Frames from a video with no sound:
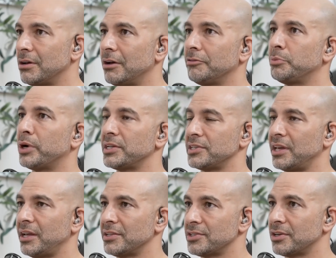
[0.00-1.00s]
of breast
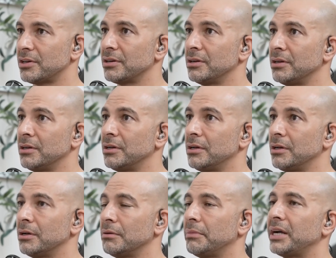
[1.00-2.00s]
cancer
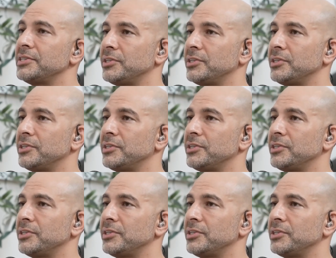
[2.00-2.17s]
by